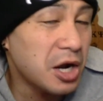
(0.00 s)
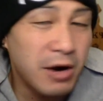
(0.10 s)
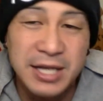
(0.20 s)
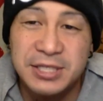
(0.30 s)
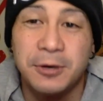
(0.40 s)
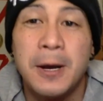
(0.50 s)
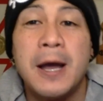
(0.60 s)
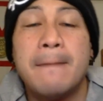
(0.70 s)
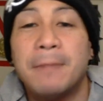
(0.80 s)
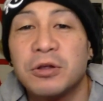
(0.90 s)
All right, so
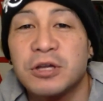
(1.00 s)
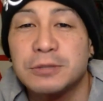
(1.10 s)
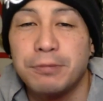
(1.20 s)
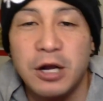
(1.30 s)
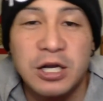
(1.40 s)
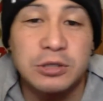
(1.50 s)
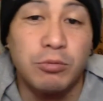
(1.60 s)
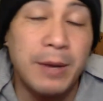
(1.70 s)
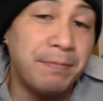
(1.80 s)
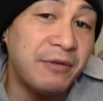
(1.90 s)
both those players
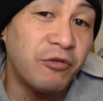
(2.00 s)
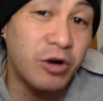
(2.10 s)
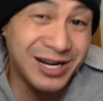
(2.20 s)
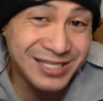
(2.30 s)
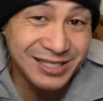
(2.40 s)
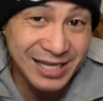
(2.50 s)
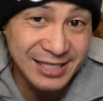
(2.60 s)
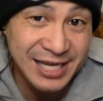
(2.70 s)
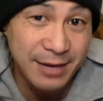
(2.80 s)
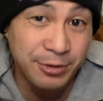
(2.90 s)
went before
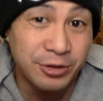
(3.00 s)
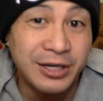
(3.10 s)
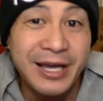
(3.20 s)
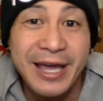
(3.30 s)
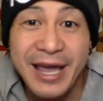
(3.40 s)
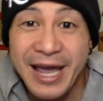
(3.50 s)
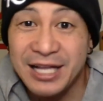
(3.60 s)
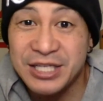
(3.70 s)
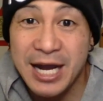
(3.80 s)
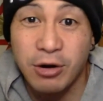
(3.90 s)
Asante Samuel,
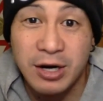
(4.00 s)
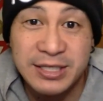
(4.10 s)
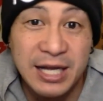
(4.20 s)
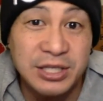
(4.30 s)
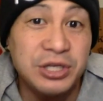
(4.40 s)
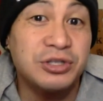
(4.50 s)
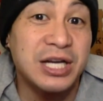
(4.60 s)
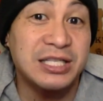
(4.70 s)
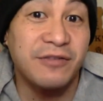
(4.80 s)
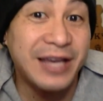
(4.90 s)
and Jaguars had two
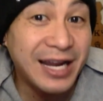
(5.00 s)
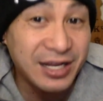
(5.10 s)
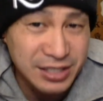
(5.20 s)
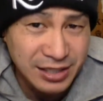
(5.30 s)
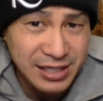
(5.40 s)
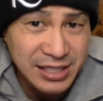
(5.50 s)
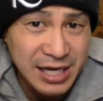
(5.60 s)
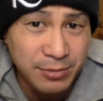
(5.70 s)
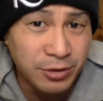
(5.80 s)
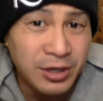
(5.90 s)
shots of getting Asante
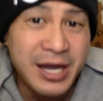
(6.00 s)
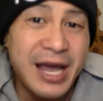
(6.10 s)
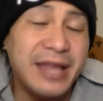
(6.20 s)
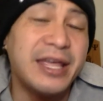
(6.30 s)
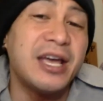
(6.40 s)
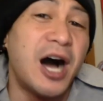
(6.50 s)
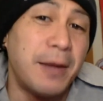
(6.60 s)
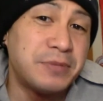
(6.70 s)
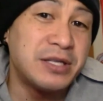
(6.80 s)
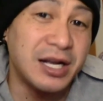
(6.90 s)
Samuel, and they
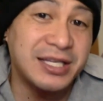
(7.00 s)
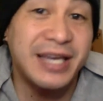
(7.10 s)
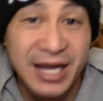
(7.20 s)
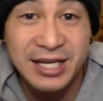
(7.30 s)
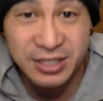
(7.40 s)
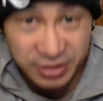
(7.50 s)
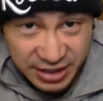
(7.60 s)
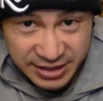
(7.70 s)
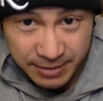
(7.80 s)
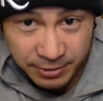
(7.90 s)
opted not to get
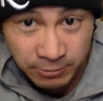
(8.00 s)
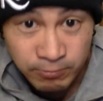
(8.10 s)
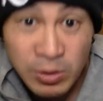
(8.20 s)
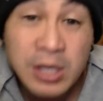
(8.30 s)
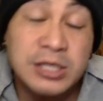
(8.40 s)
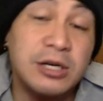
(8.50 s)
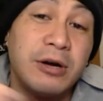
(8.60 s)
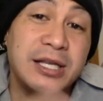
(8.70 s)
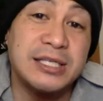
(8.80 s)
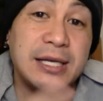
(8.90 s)
Asante Samuel. So
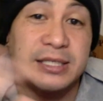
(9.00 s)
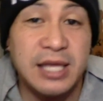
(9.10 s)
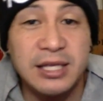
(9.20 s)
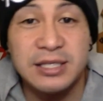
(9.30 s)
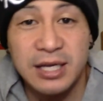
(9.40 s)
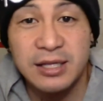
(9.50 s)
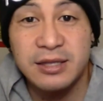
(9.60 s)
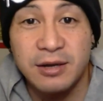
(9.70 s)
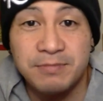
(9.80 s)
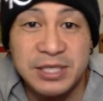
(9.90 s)
in a sense, they
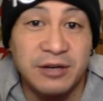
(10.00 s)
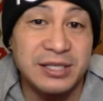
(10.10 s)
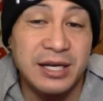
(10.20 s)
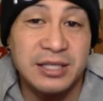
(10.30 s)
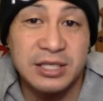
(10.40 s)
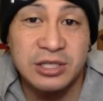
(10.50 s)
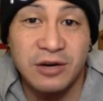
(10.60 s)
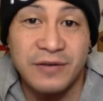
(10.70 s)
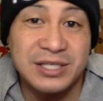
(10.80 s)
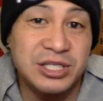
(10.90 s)
did themselves a
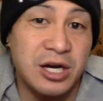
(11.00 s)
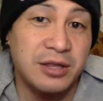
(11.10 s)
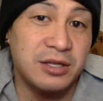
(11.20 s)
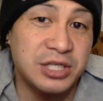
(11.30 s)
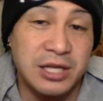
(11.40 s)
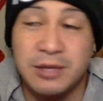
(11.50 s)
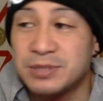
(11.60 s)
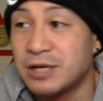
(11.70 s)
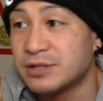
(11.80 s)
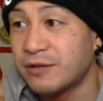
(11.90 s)
disservice, shot
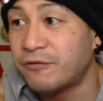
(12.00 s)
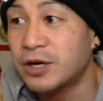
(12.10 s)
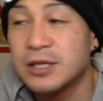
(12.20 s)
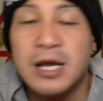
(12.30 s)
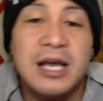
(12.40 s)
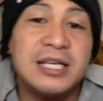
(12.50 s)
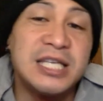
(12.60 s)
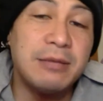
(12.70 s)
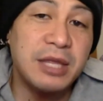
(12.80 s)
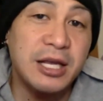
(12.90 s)
themselves in the foot.
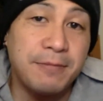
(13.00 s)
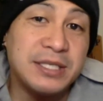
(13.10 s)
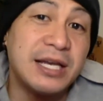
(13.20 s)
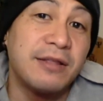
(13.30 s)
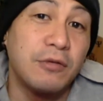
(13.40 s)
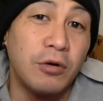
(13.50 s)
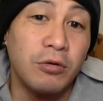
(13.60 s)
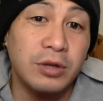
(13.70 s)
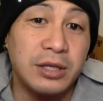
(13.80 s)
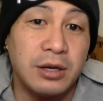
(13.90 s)
Same thing could be said of the
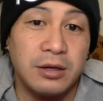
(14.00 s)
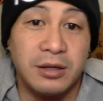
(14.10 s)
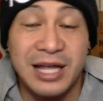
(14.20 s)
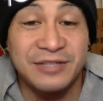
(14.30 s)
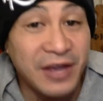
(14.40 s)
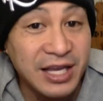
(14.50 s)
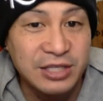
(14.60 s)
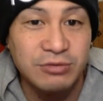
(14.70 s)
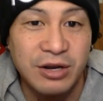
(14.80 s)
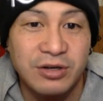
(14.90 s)
Oakland Las
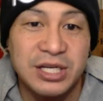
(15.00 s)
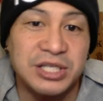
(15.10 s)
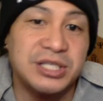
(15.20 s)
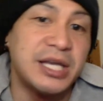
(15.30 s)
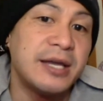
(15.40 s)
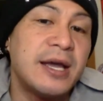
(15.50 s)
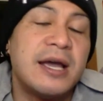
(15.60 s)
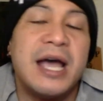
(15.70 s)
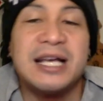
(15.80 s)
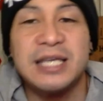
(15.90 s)
Vegas Raiders, I should say,
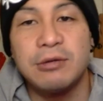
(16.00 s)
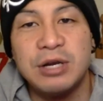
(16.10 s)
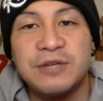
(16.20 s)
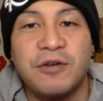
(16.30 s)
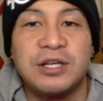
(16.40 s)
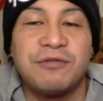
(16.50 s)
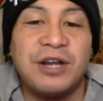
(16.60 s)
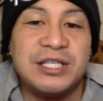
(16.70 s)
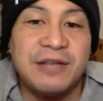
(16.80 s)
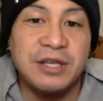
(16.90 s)
as they reached first
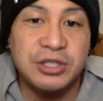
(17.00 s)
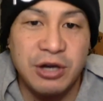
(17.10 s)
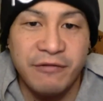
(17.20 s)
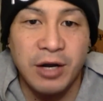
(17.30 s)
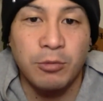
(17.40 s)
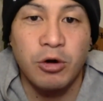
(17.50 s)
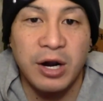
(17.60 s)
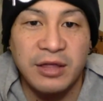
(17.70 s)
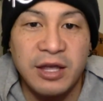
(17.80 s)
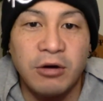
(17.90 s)
free safety Trayvon
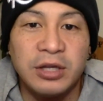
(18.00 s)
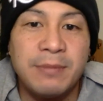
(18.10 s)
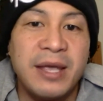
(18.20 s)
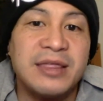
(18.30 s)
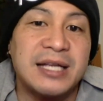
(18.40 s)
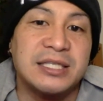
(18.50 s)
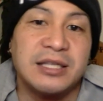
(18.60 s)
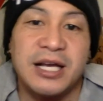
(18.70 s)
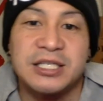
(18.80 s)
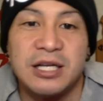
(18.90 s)
Morig. They only made that
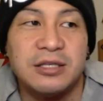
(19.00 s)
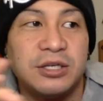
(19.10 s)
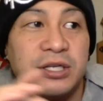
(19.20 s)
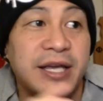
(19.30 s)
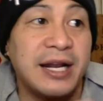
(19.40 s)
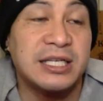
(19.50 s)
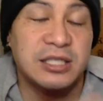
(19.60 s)
selection due to getting